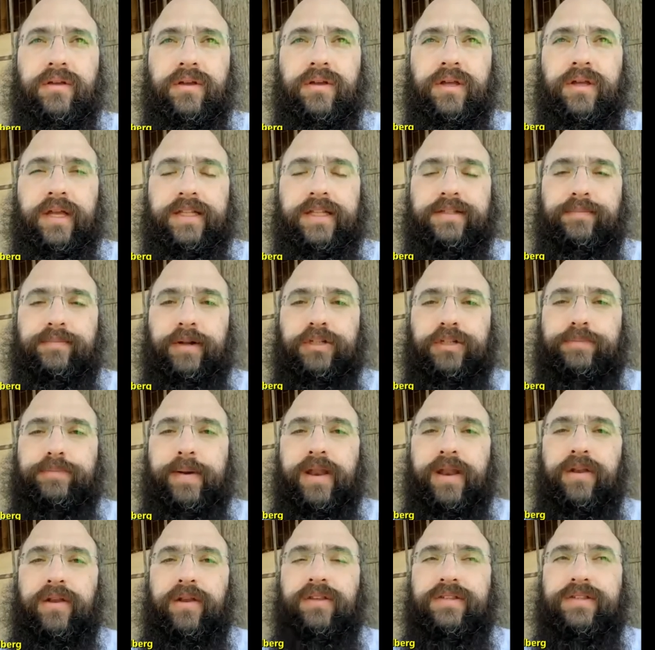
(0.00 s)
It's much
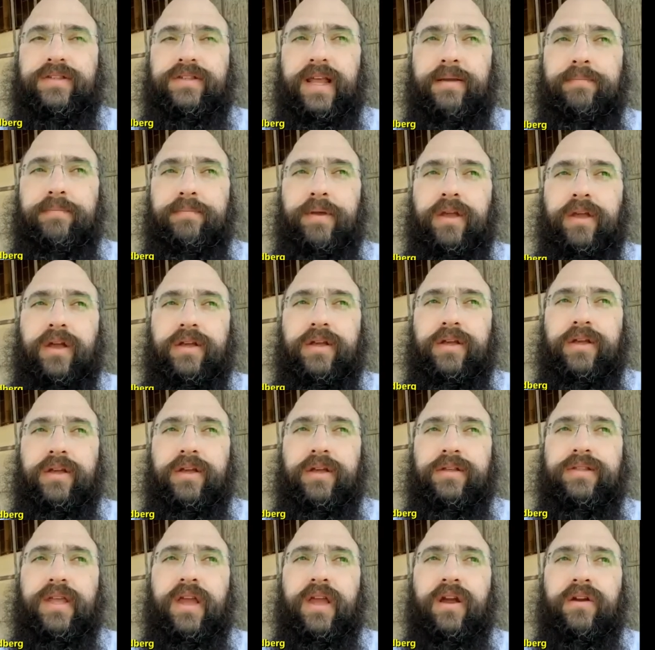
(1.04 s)
better to say because
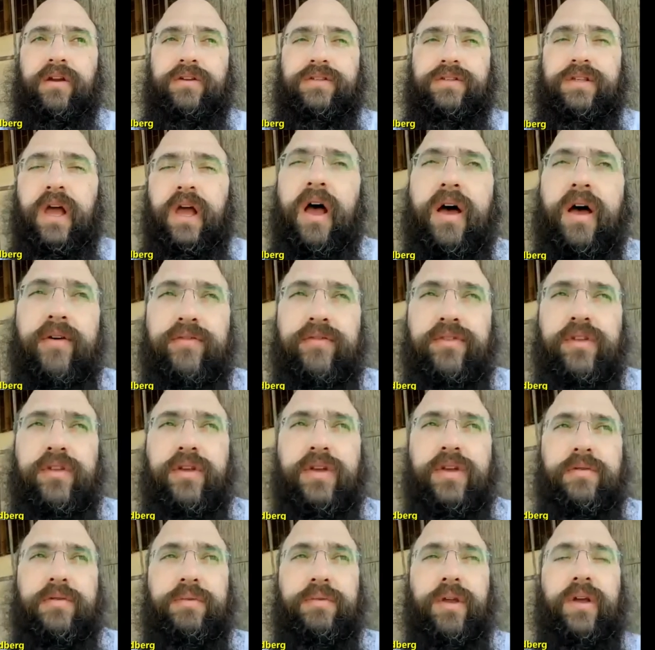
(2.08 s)
they are soft,
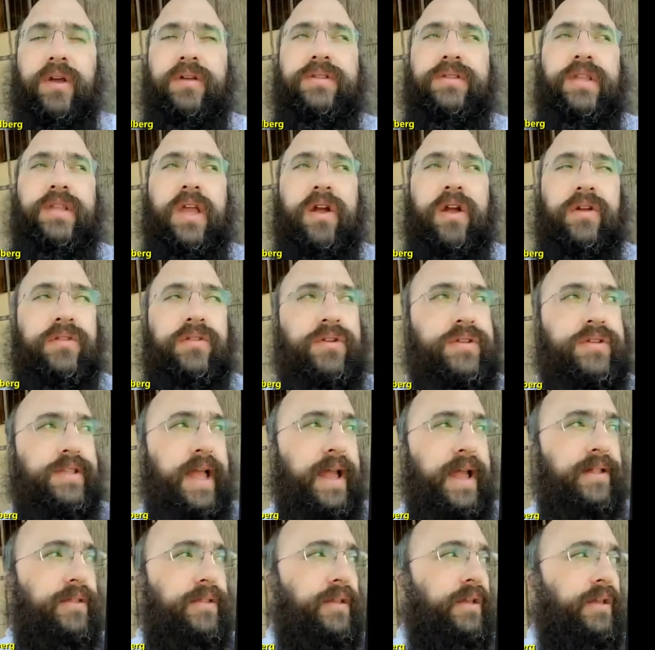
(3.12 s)
because they are
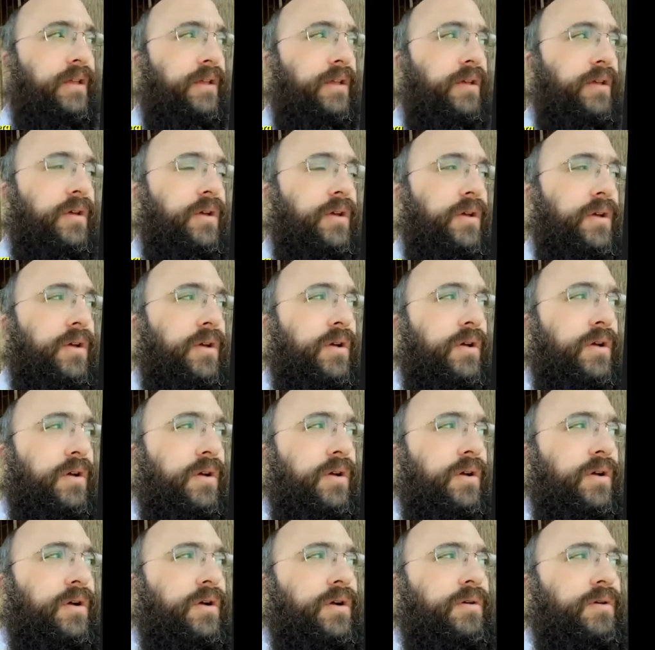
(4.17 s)
understanding.
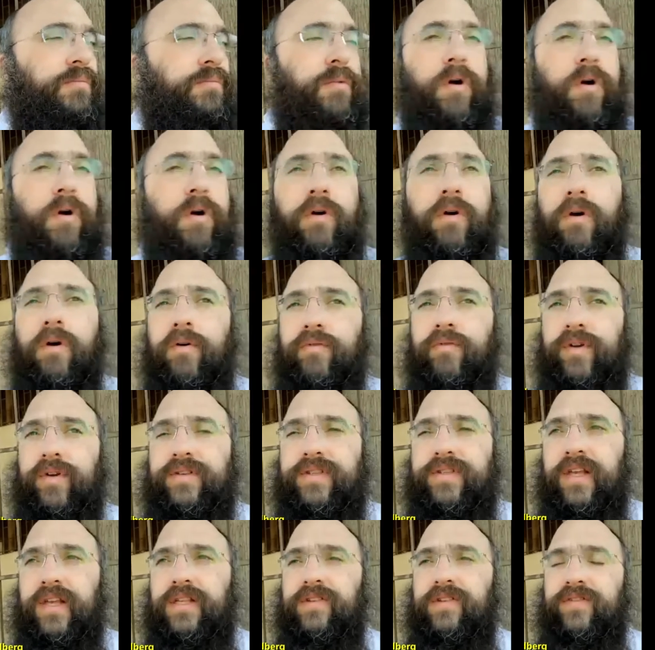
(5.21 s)
Moreover, it
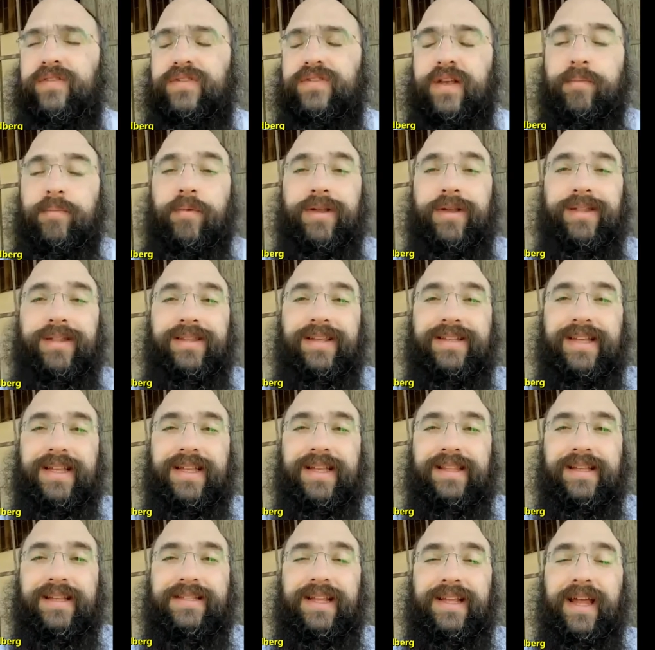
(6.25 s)
says if someone
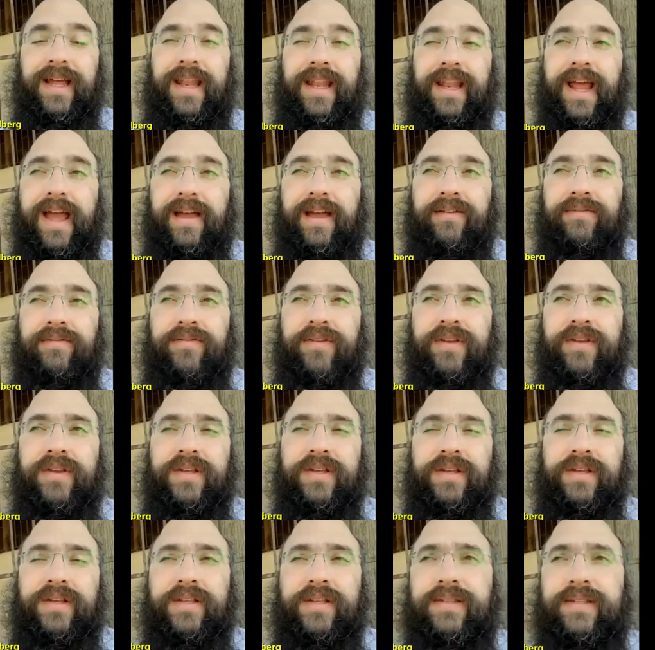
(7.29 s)
does not have
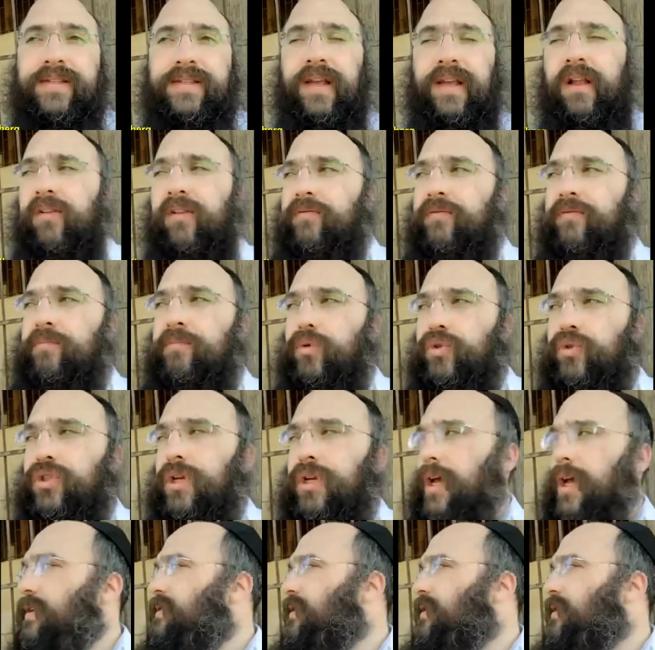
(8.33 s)
self-busha,